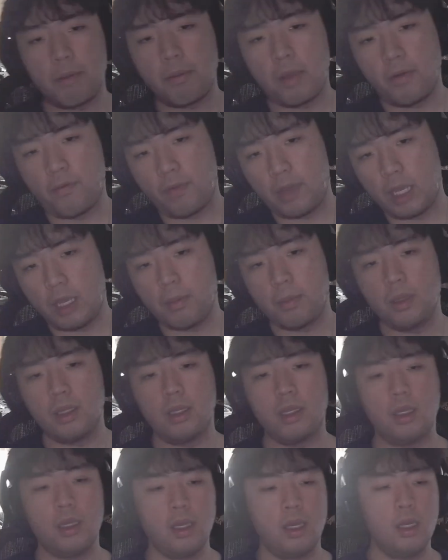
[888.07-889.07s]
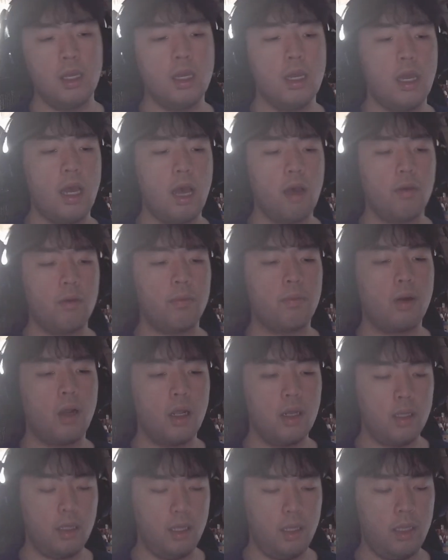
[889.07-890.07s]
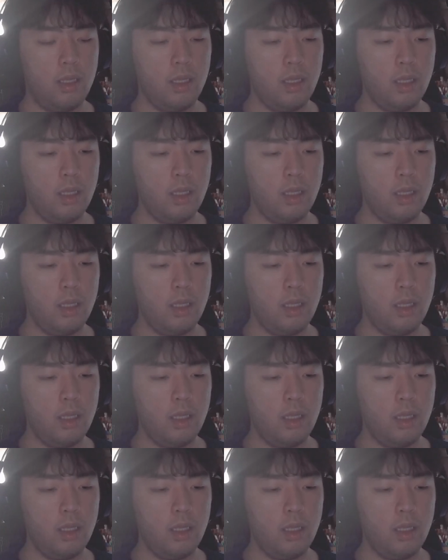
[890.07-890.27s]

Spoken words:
my family. I would probably